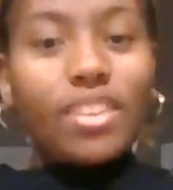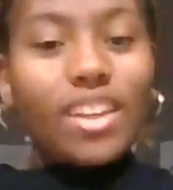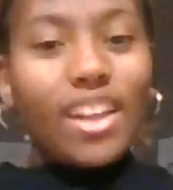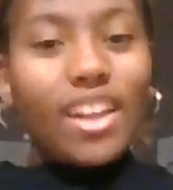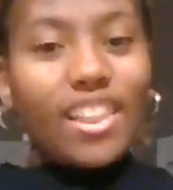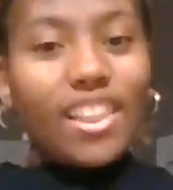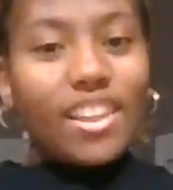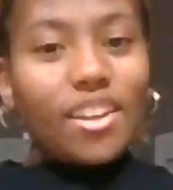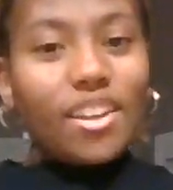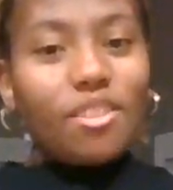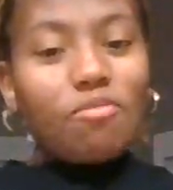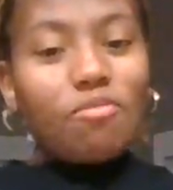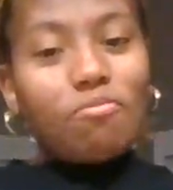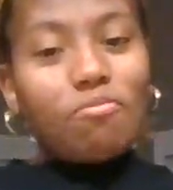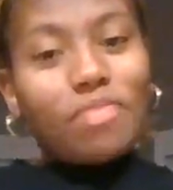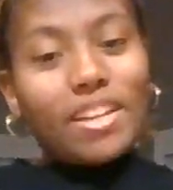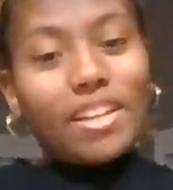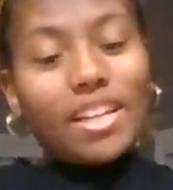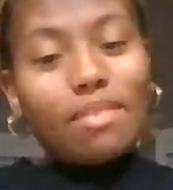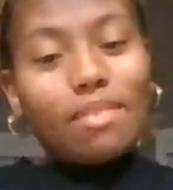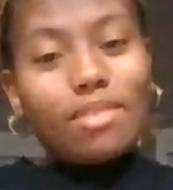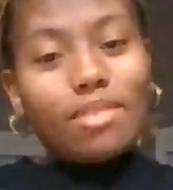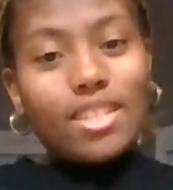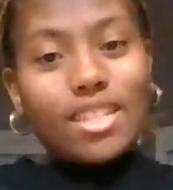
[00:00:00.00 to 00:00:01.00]
Hello, my
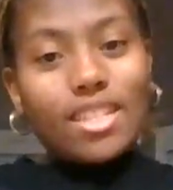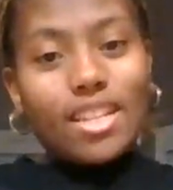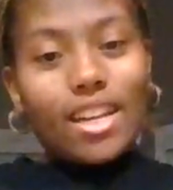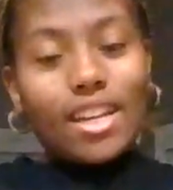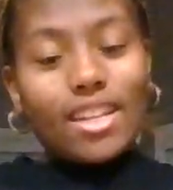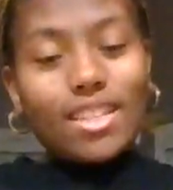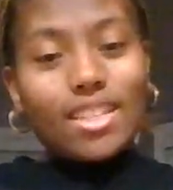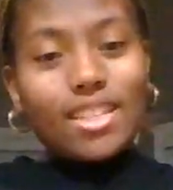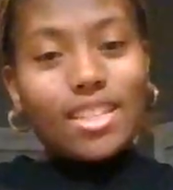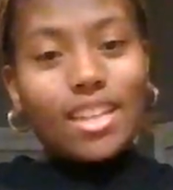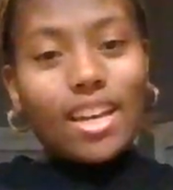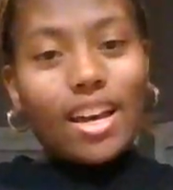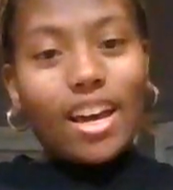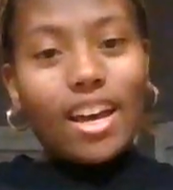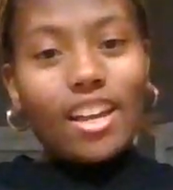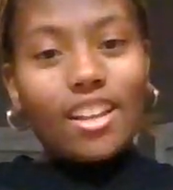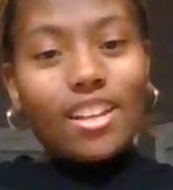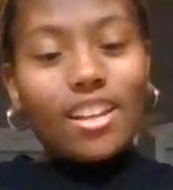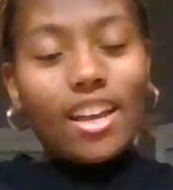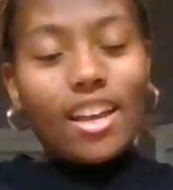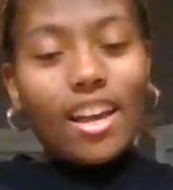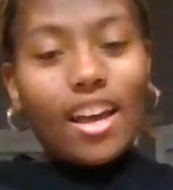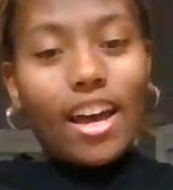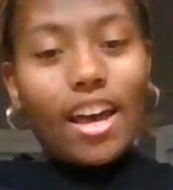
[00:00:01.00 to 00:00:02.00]
name is Zanya Scott.
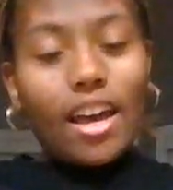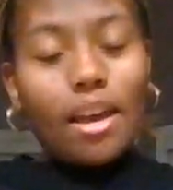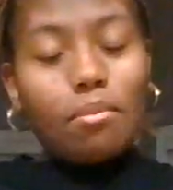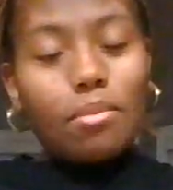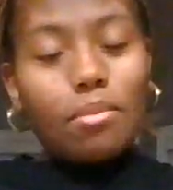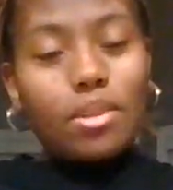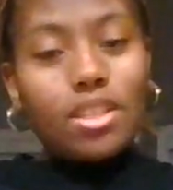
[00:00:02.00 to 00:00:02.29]
I am